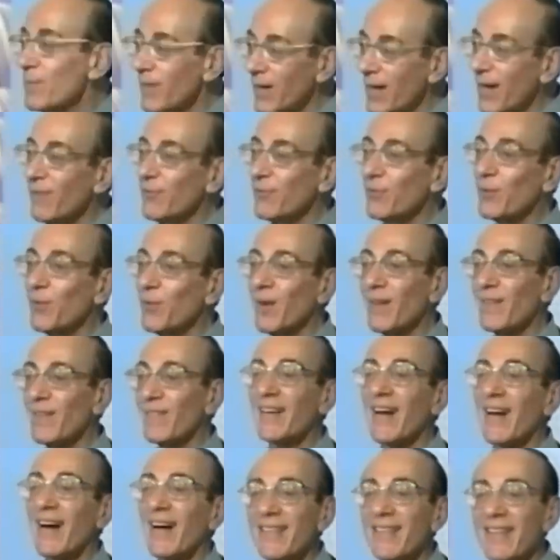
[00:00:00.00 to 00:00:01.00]
But after a
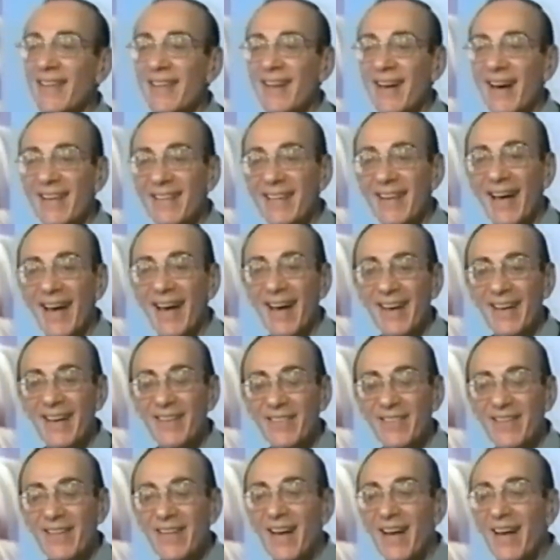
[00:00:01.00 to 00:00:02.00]
while, we got, got the hang
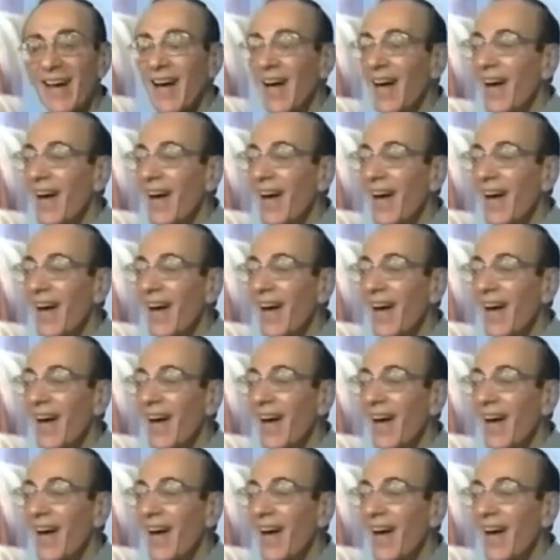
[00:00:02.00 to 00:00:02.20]
of it.